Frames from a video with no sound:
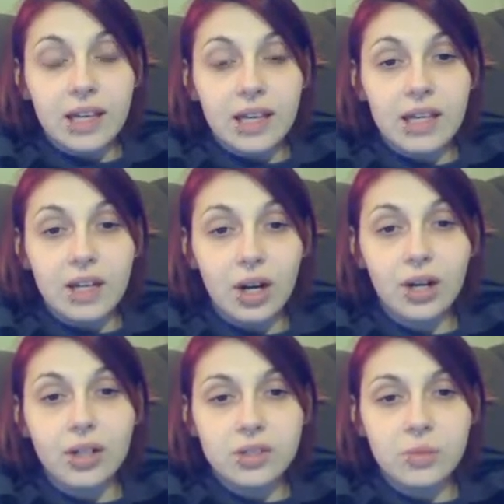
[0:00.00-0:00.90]
Like, it
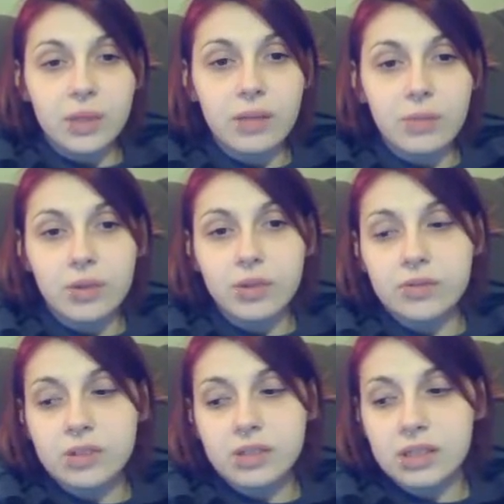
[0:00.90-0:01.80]
hurts when he
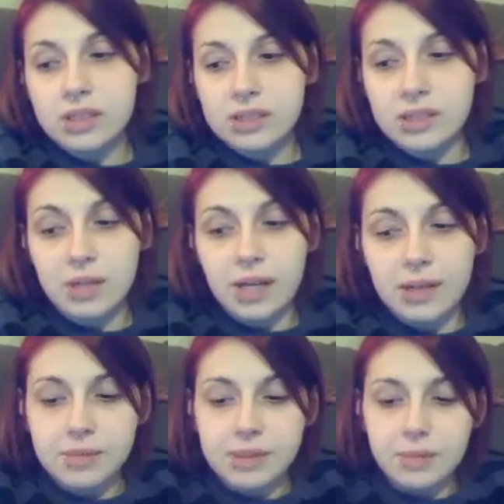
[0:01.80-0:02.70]
moves
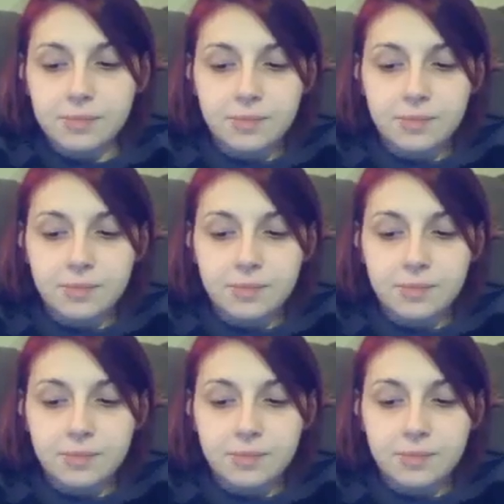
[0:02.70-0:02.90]
sometimes.